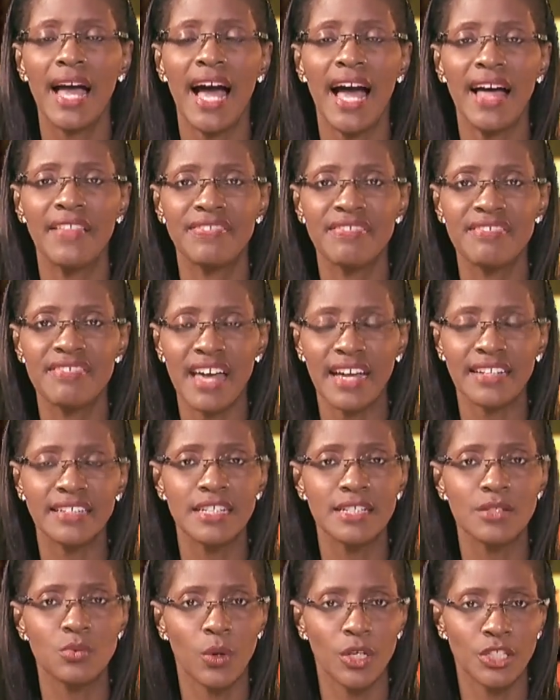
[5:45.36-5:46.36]
and that
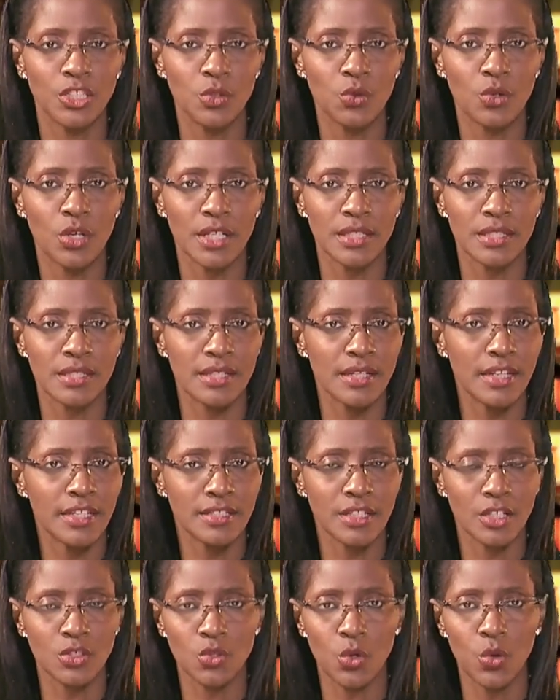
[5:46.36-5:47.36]
is what you consider.
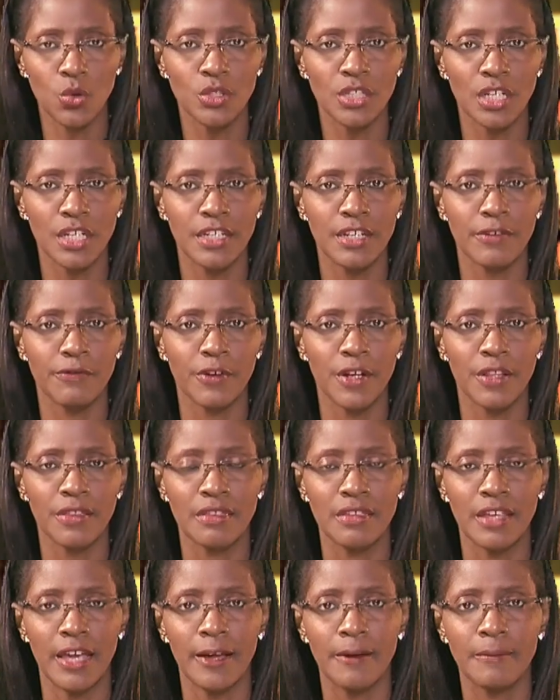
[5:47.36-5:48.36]
It's a totally different
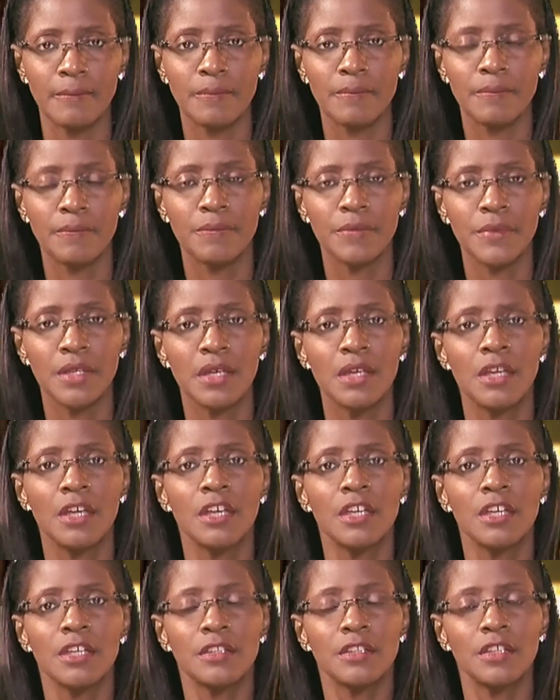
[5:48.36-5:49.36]
thing.
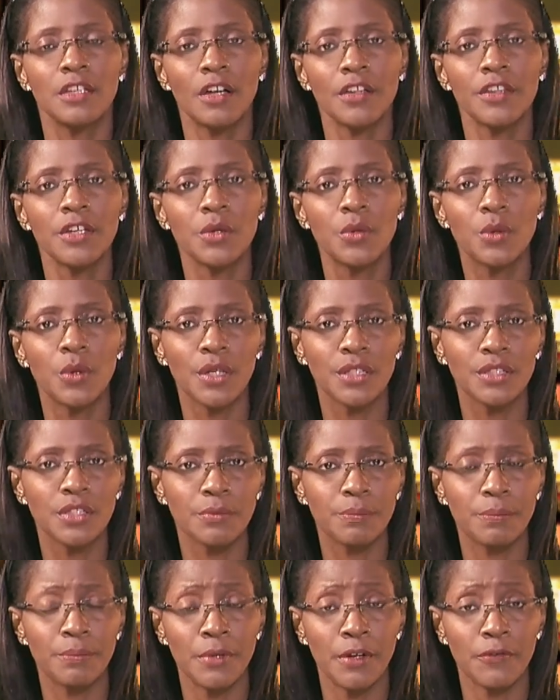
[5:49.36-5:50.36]
The other court,
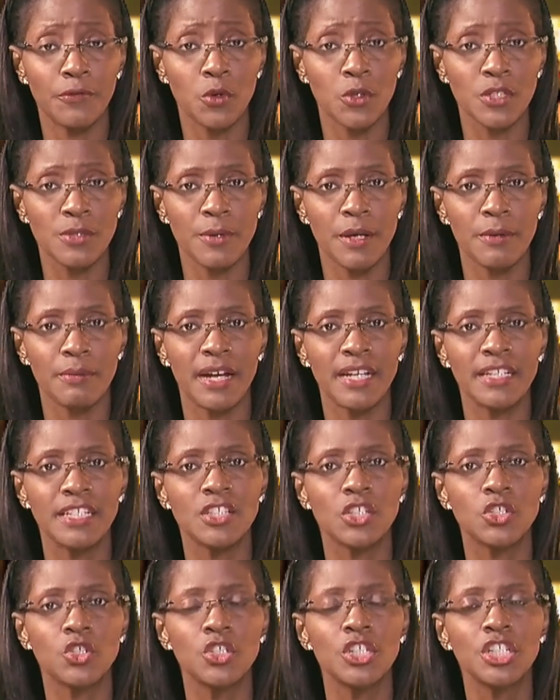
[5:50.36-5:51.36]
to, of course, bear in mind, is
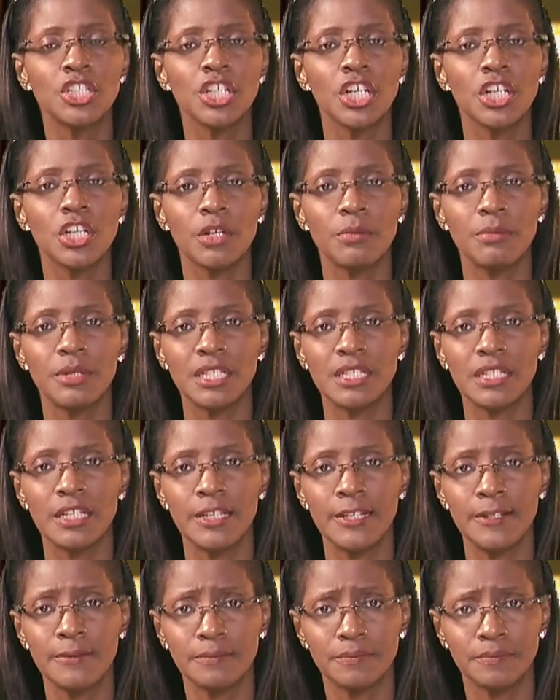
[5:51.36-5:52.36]
the Judicial
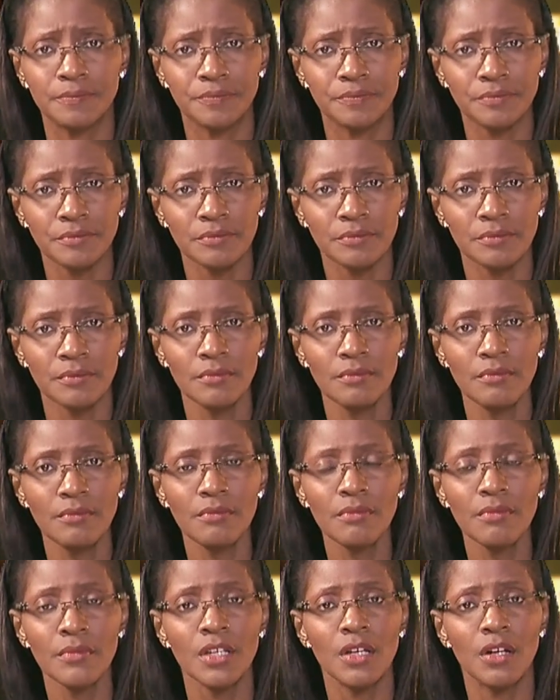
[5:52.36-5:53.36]
Committee
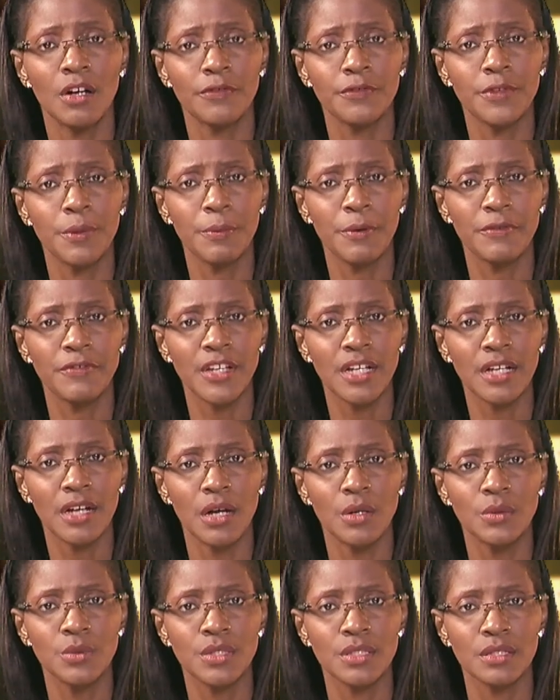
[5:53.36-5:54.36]
of the Privy
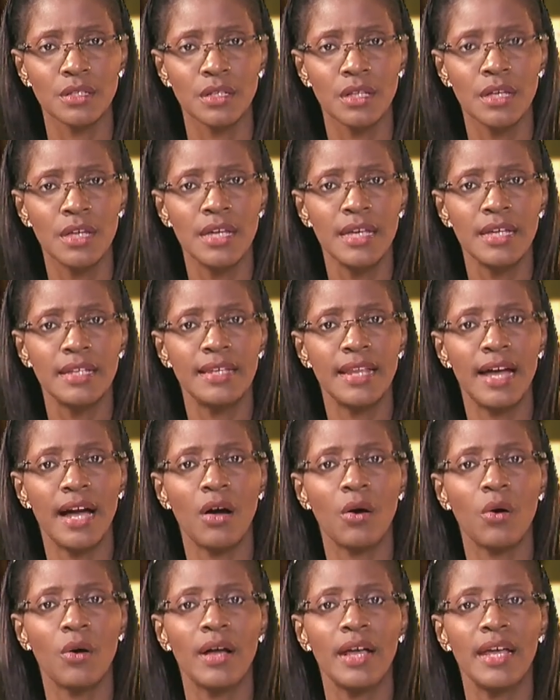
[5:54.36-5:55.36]
Council.
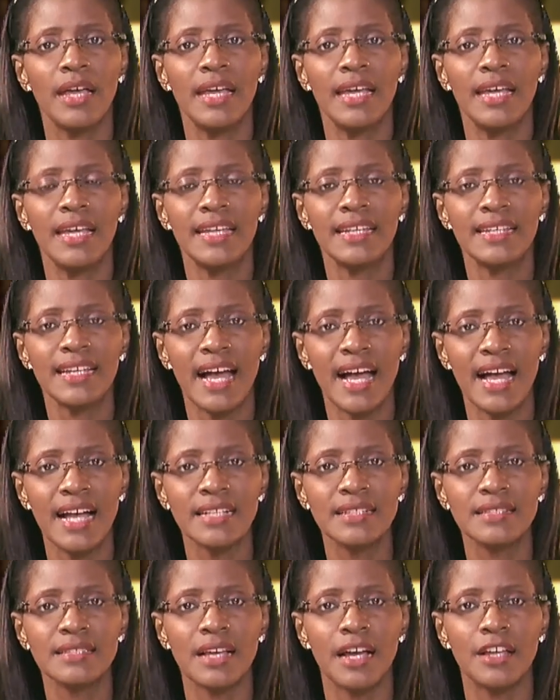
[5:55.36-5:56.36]
Now, it
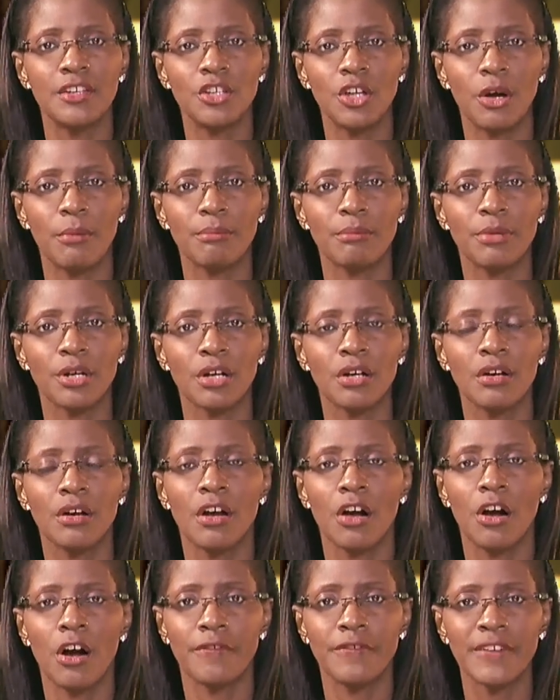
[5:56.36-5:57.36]
has a number
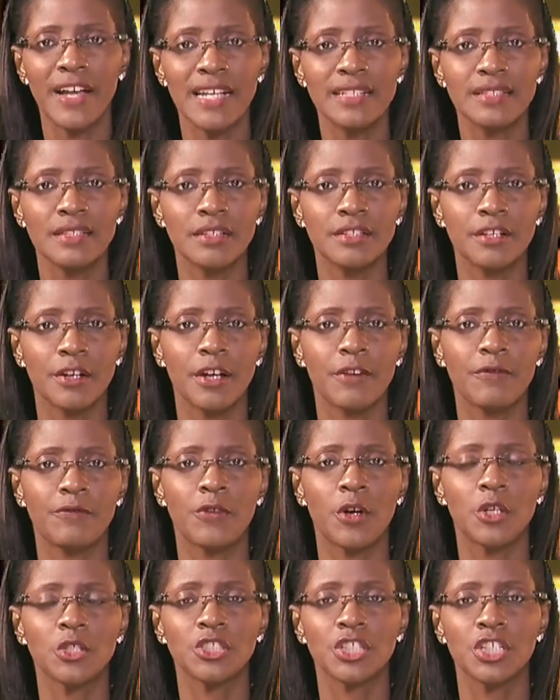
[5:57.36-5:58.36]
of esoteric
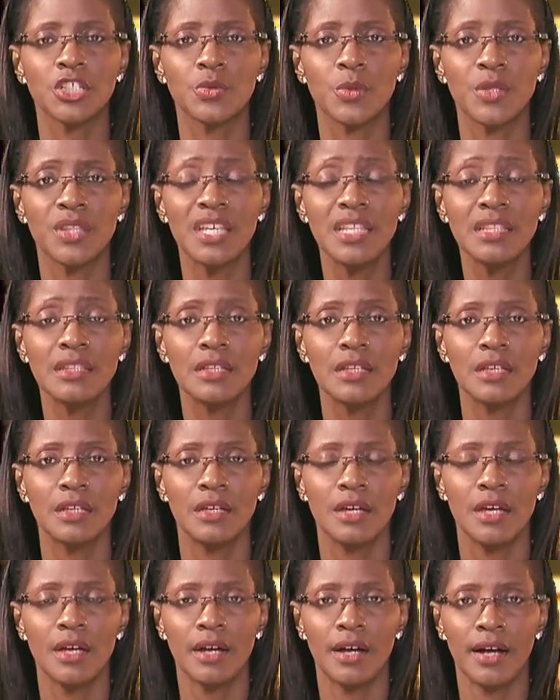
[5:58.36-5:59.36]
functions within
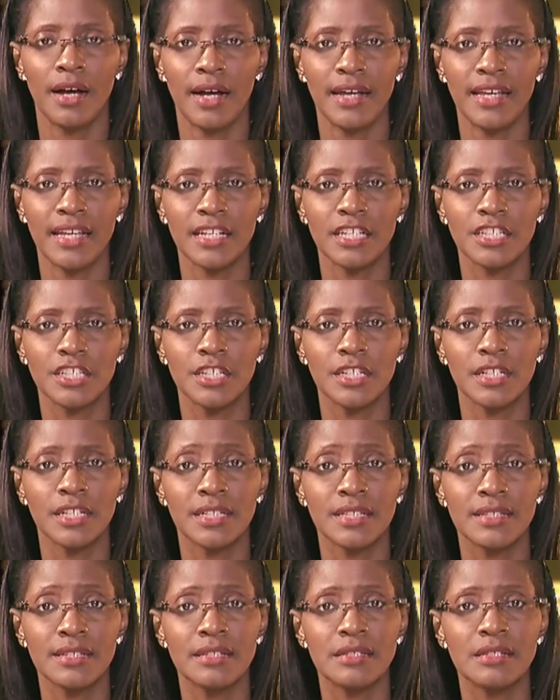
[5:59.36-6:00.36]
the English legal
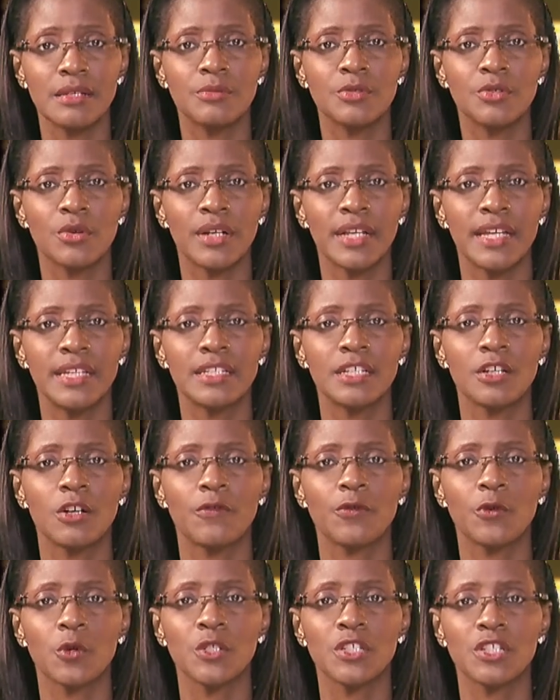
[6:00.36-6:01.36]
systems relating,
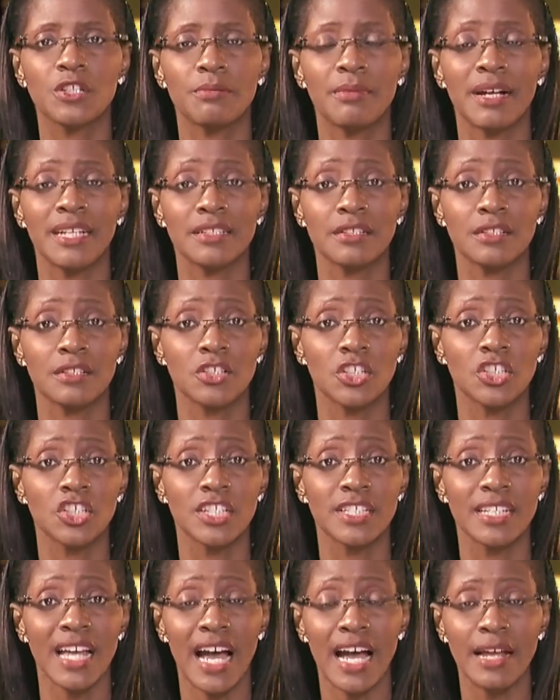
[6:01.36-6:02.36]
of course, to matters such
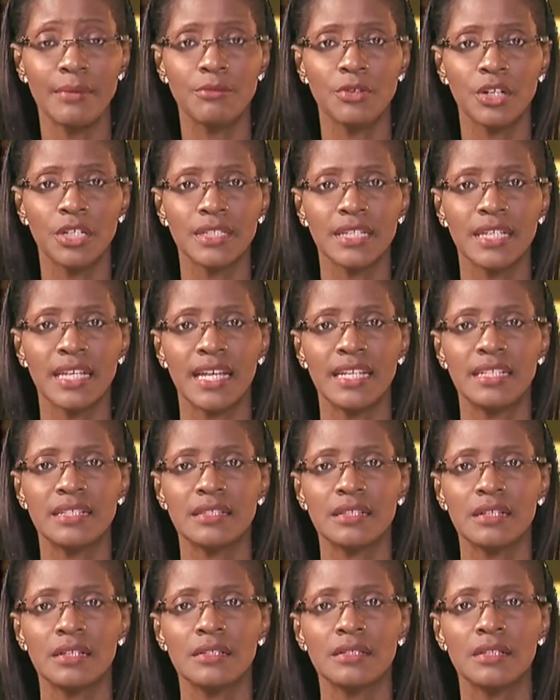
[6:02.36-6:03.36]
as admiralty
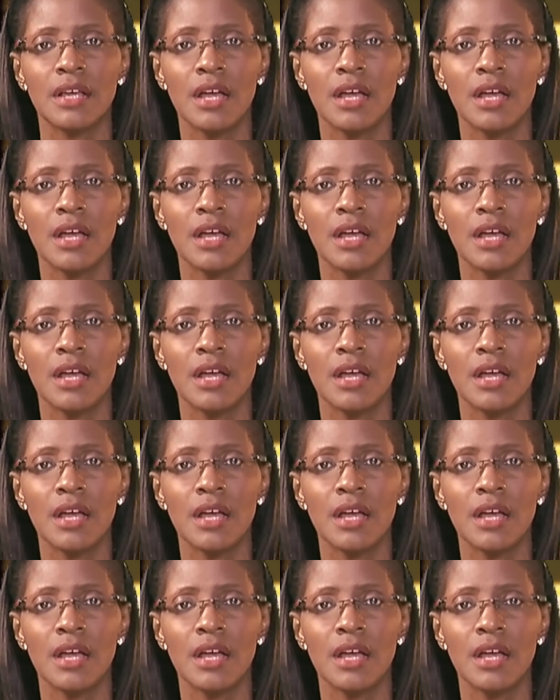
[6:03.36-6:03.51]
cases,